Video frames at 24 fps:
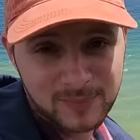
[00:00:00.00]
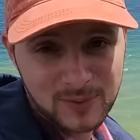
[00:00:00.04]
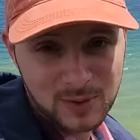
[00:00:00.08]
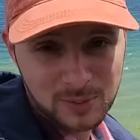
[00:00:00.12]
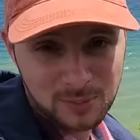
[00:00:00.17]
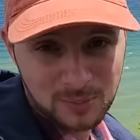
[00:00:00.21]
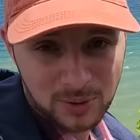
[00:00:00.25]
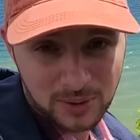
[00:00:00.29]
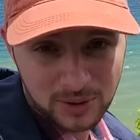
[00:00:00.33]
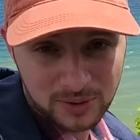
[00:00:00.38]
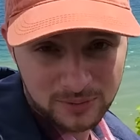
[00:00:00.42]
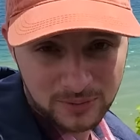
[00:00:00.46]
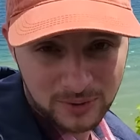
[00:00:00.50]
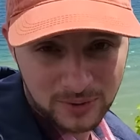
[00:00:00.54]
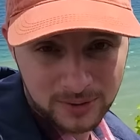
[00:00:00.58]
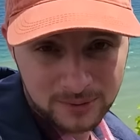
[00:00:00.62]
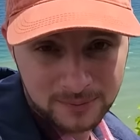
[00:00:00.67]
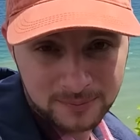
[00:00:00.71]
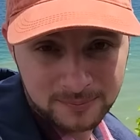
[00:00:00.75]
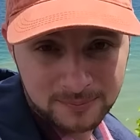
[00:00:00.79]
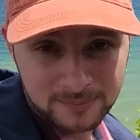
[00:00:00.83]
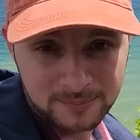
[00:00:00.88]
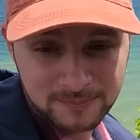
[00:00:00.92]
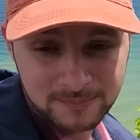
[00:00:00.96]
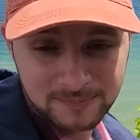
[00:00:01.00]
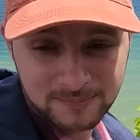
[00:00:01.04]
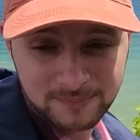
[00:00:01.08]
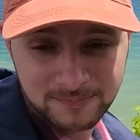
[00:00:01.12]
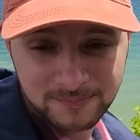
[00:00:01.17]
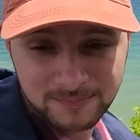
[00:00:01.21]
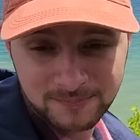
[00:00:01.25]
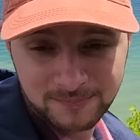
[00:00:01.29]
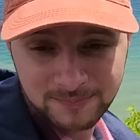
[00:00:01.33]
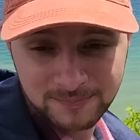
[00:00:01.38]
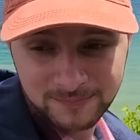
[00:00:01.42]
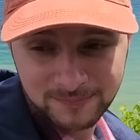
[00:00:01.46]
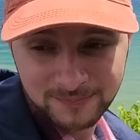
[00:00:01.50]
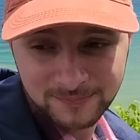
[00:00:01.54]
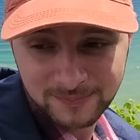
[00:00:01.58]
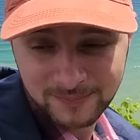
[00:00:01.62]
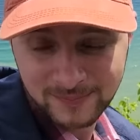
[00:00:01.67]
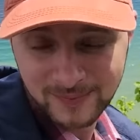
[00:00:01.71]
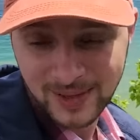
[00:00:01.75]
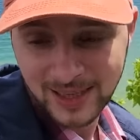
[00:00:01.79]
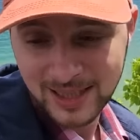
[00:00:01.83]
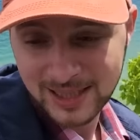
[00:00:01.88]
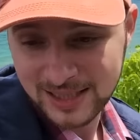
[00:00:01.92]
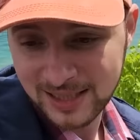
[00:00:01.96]
It's beautiful,
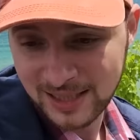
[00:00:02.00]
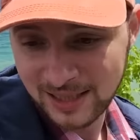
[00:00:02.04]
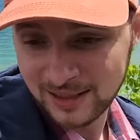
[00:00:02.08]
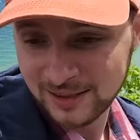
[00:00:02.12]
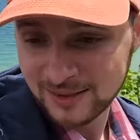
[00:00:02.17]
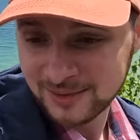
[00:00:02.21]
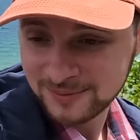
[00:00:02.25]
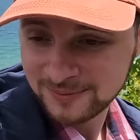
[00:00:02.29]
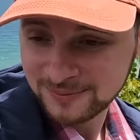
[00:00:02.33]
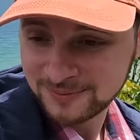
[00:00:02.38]
isn't it?